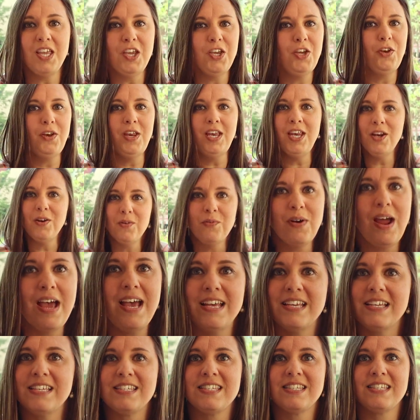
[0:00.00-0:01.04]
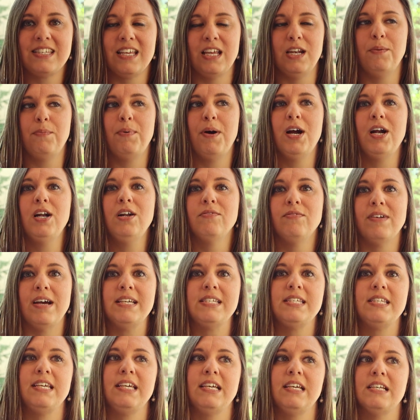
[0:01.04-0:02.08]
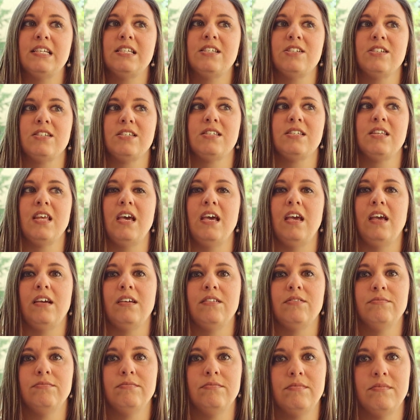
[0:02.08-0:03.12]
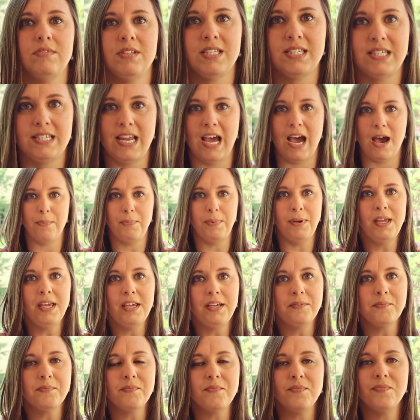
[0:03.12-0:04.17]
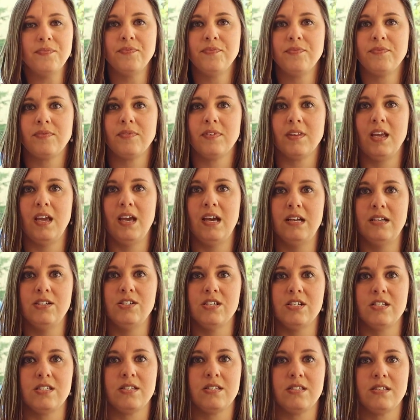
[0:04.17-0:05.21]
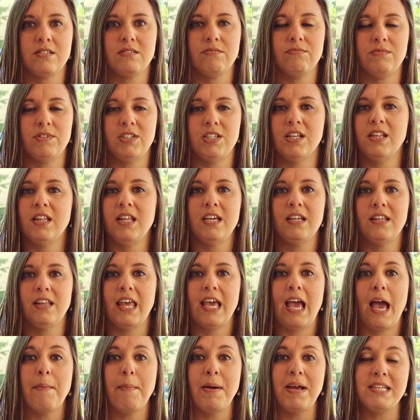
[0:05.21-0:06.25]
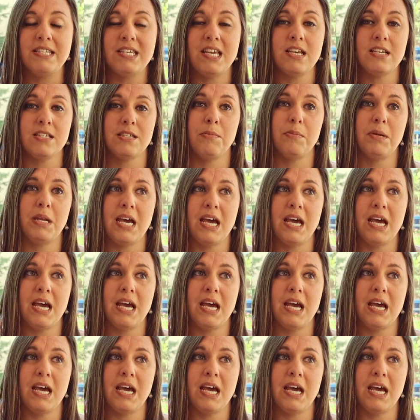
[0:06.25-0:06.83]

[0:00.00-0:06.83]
You need Relax. a rest, and a part of resting is just like stopping and just chilling. Like, I might take some